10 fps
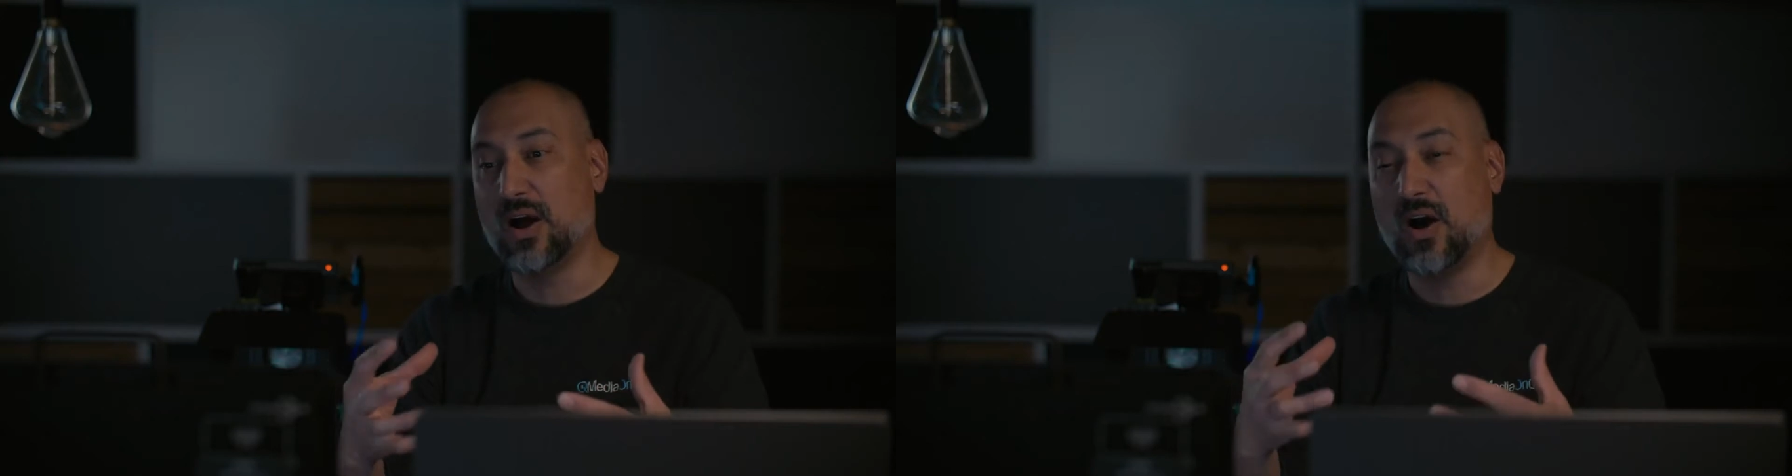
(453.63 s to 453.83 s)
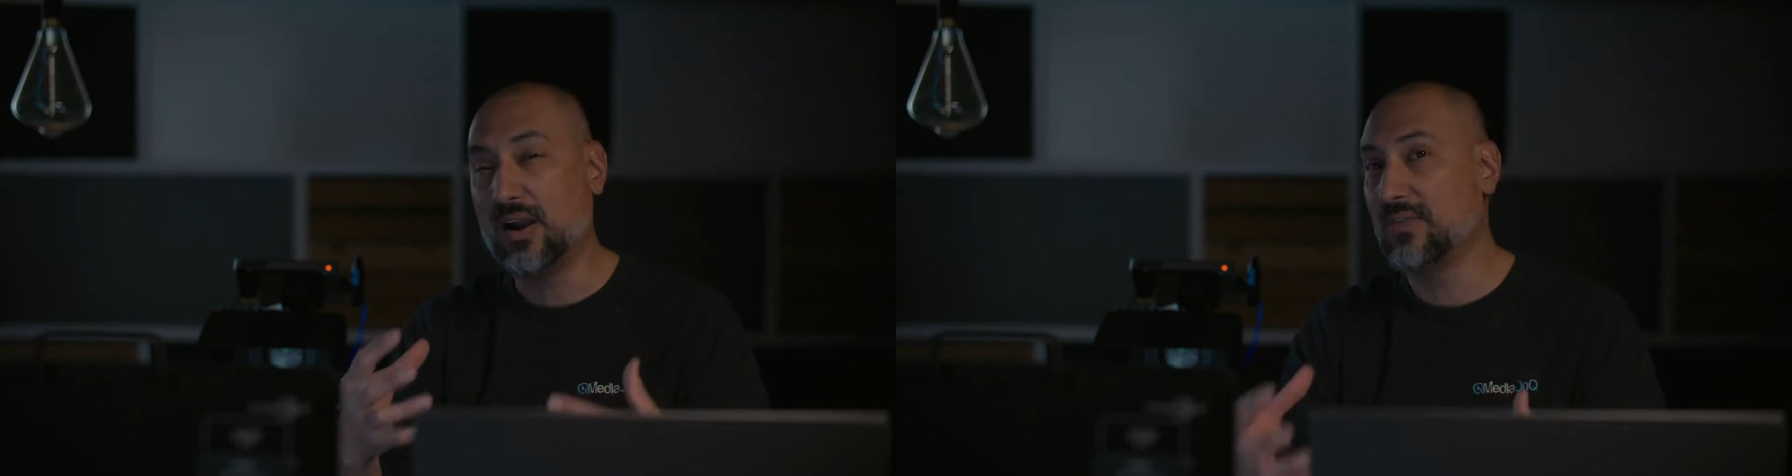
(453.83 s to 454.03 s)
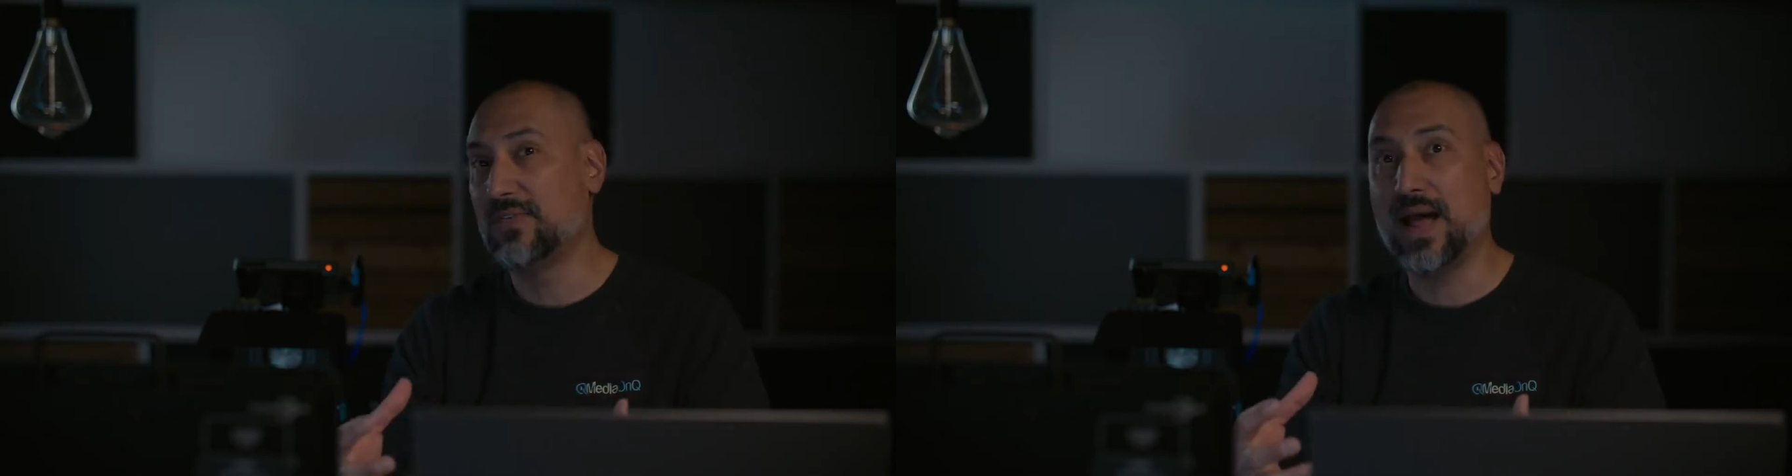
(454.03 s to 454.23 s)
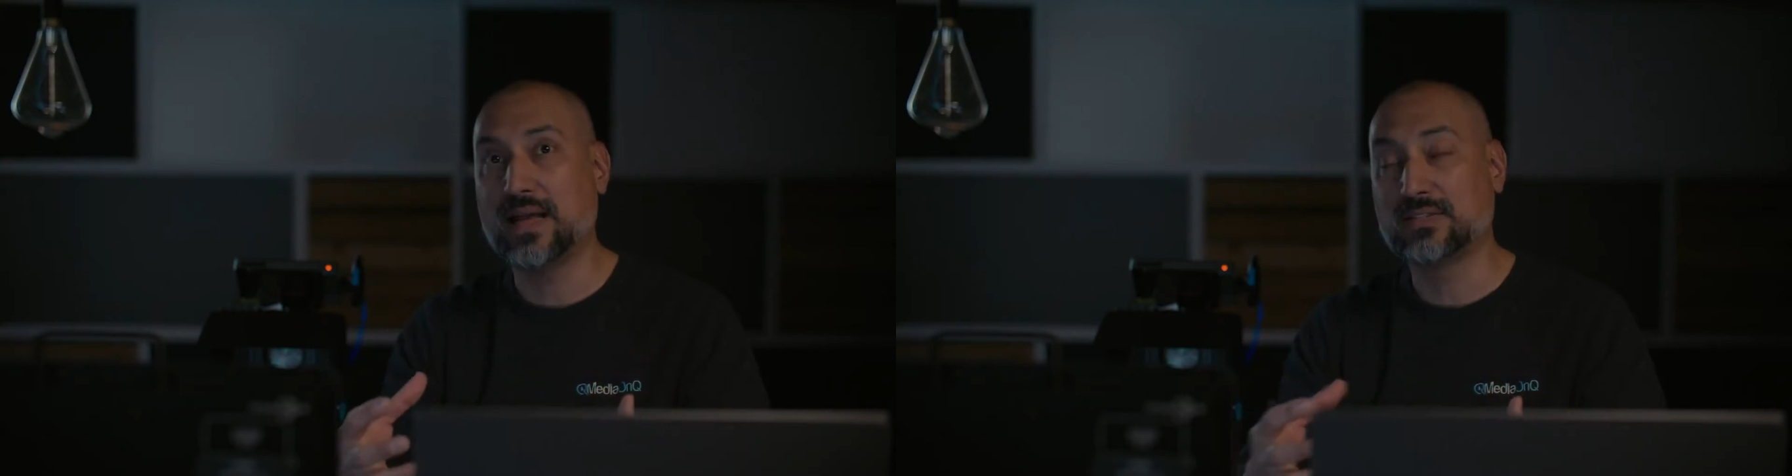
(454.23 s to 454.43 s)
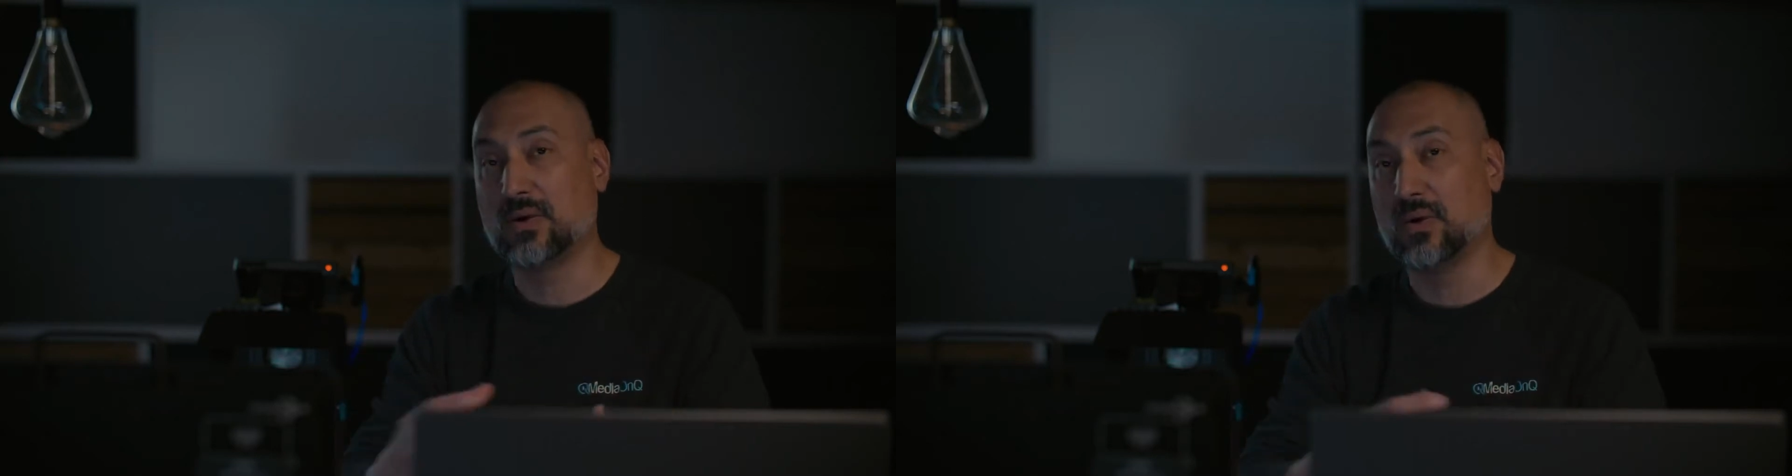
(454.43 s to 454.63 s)

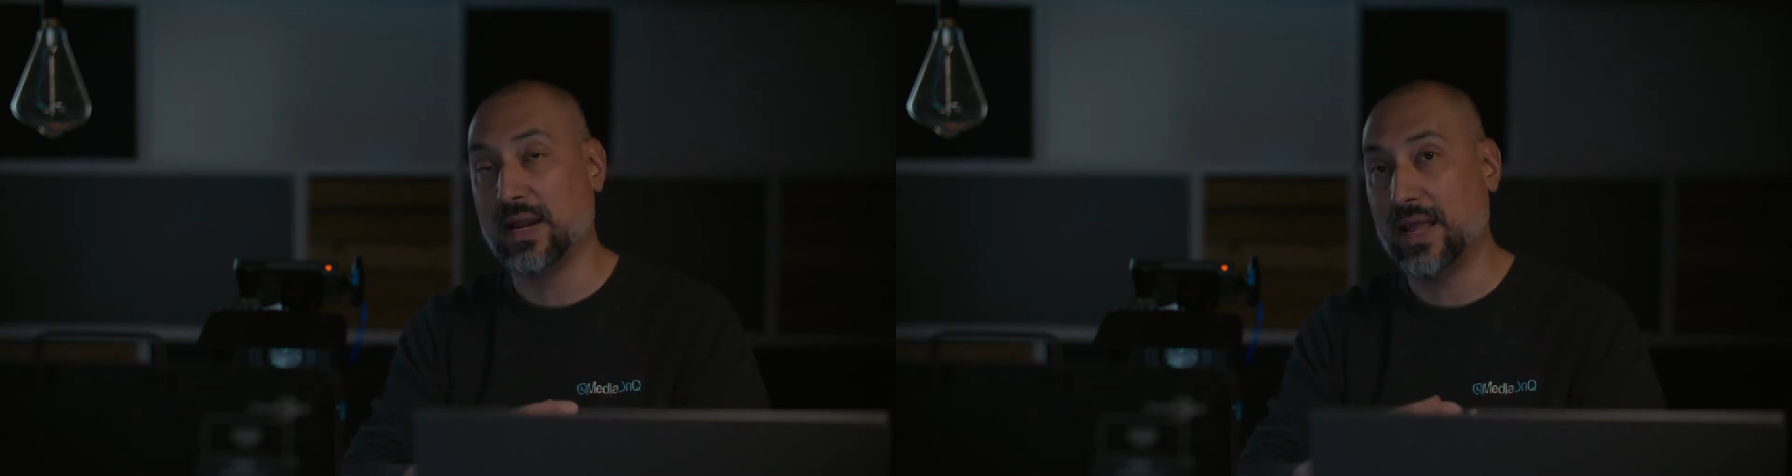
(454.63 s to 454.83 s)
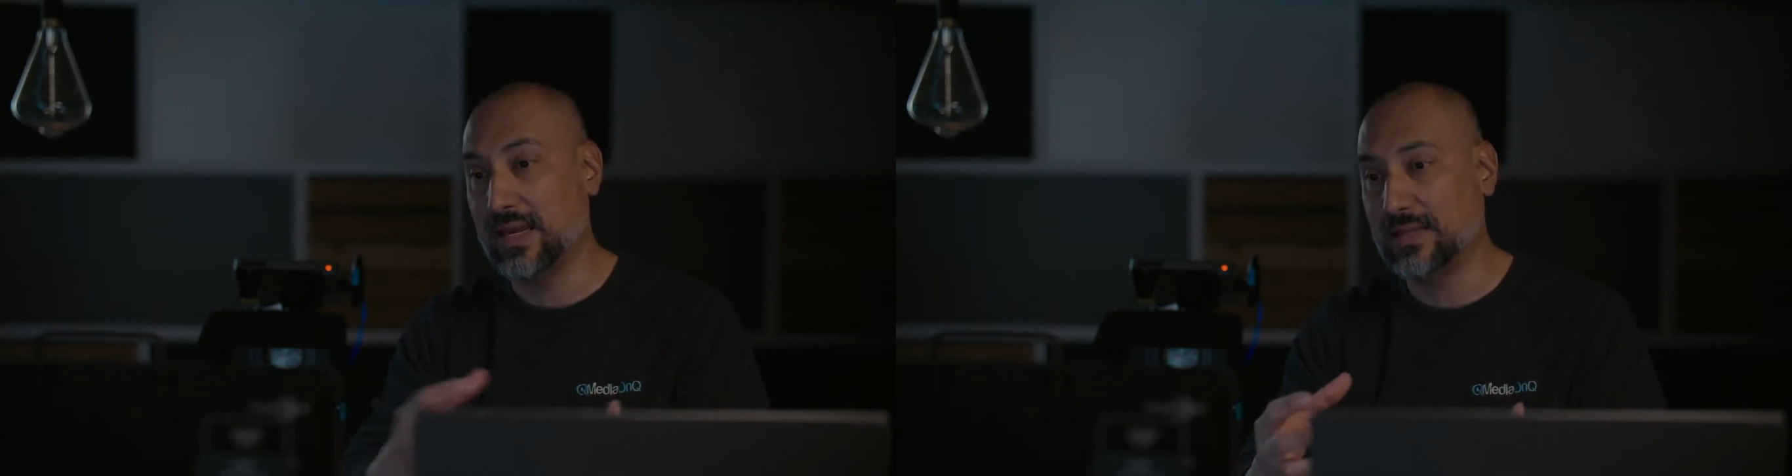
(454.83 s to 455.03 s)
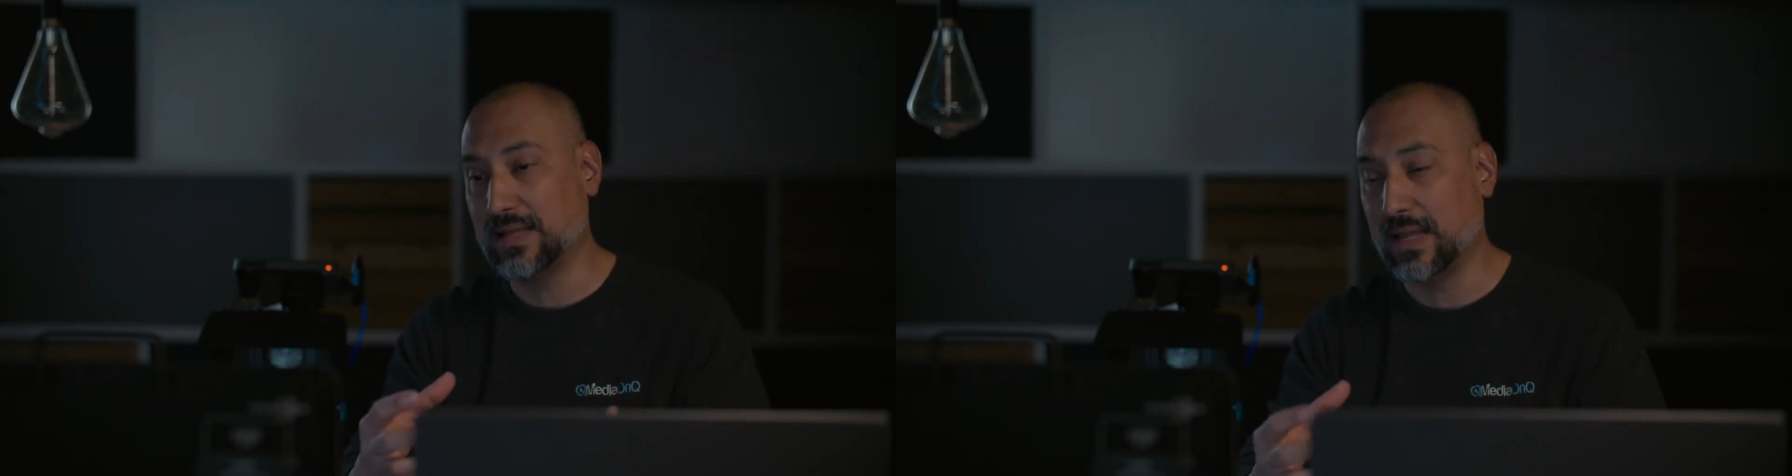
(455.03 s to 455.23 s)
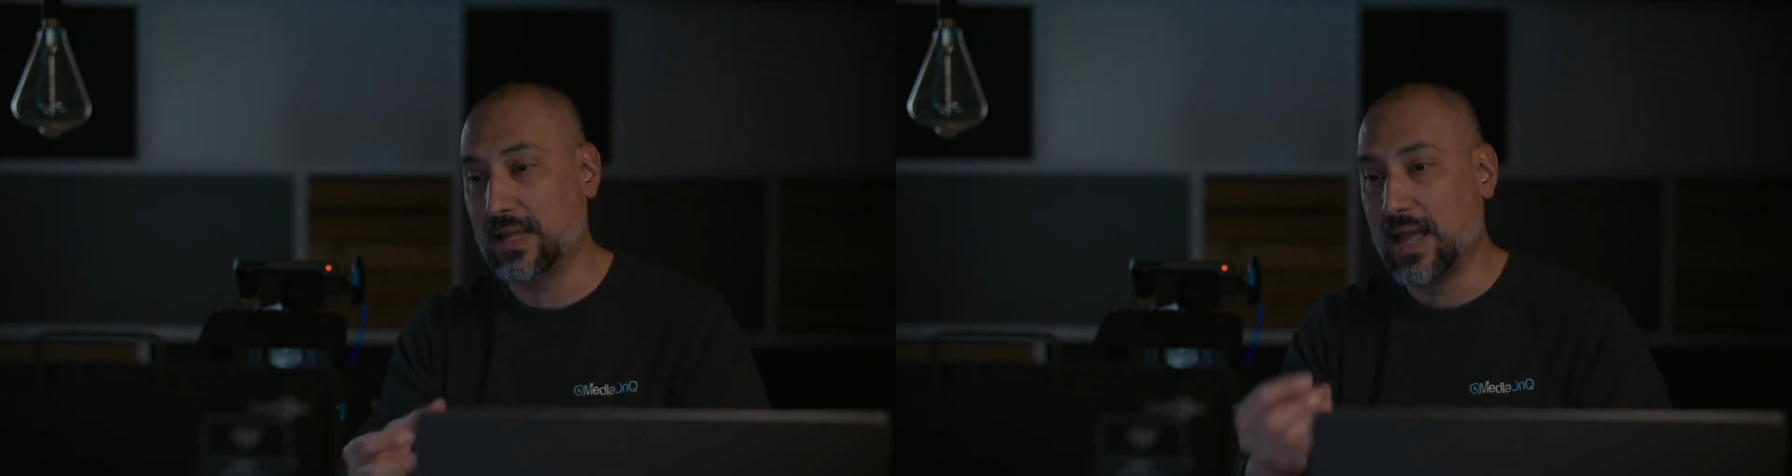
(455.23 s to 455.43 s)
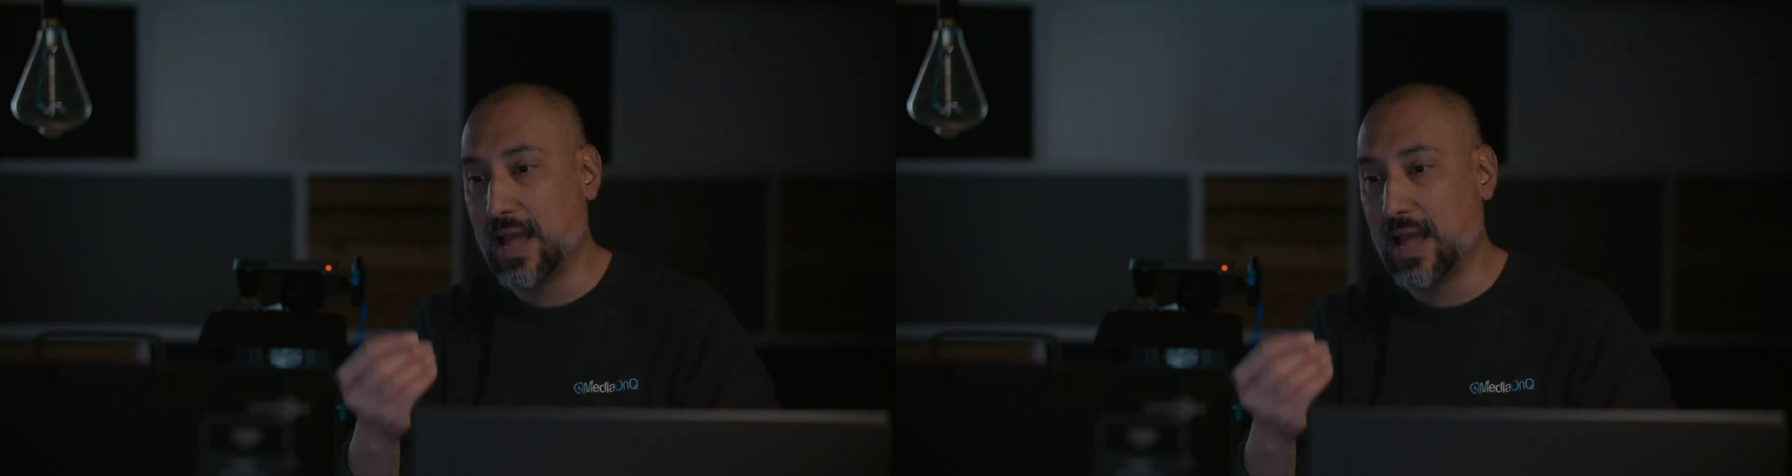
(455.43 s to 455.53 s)
artifacts or anything.